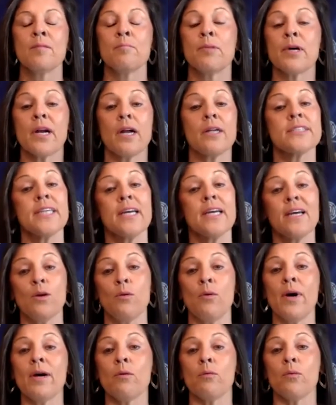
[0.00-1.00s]
But I'll tell you
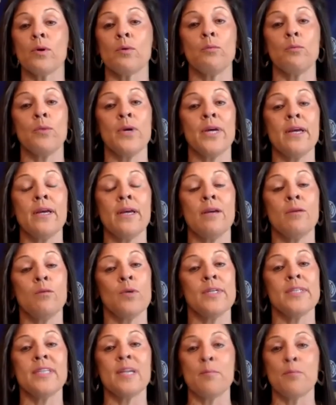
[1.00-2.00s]
what, when we
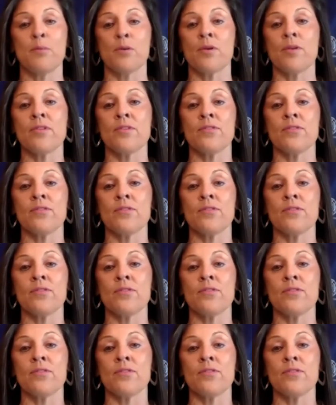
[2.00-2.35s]
went deeper into